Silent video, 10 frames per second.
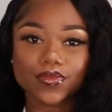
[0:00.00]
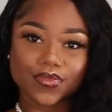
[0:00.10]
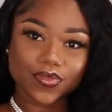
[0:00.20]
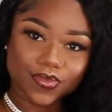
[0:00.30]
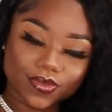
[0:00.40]

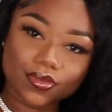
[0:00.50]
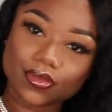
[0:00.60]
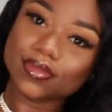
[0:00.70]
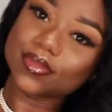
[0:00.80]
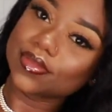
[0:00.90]
um, I already
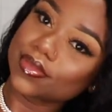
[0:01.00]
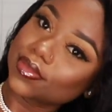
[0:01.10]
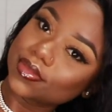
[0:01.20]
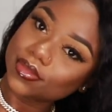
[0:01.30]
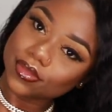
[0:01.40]
posted it on
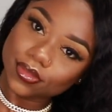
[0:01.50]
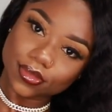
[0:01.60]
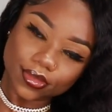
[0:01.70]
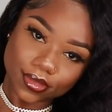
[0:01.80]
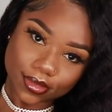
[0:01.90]
my
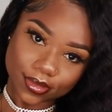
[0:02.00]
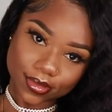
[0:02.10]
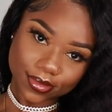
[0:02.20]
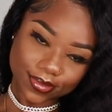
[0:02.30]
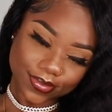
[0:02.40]
Instagram. If you don't
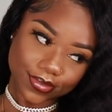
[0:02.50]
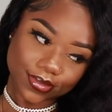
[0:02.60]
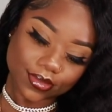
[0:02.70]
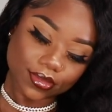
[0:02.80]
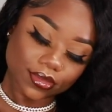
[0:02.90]
follow me there,
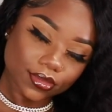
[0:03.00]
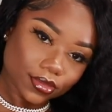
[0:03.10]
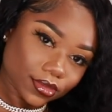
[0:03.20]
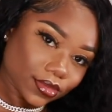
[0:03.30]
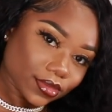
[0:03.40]
you need
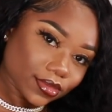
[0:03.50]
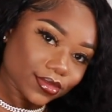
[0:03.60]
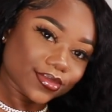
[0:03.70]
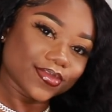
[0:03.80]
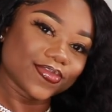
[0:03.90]
to follow
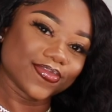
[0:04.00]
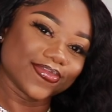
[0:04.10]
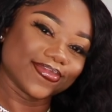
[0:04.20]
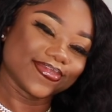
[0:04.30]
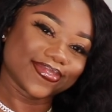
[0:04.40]
me on
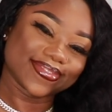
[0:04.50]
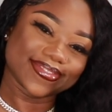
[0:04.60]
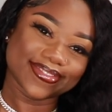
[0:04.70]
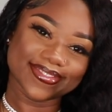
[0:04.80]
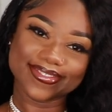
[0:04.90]
Instagram.
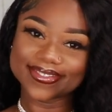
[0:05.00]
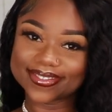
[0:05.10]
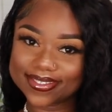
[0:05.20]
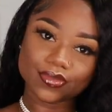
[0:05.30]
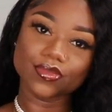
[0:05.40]
And
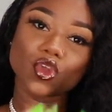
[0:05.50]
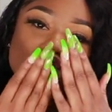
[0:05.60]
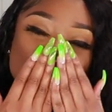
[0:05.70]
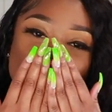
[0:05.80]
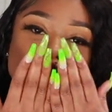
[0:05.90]
I'll see you guys
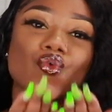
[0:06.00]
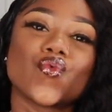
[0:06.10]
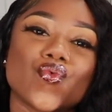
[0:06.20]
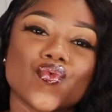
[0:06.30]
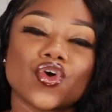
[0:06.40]
in my
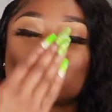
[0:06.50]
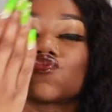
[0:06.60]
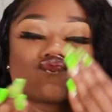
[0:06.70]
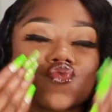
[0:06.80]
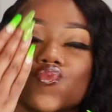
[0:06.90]
next video.
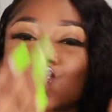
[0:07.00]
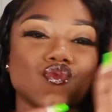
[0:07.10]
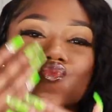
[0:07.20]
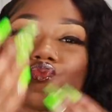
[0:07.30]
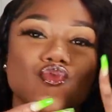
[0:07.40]
Go on, be
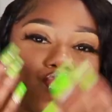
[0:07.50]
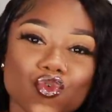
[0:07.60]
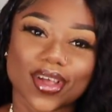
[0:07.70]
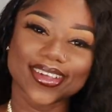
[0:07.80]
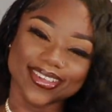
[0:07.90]
good for
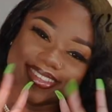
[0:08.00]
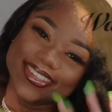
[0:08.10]
yourself. Bye,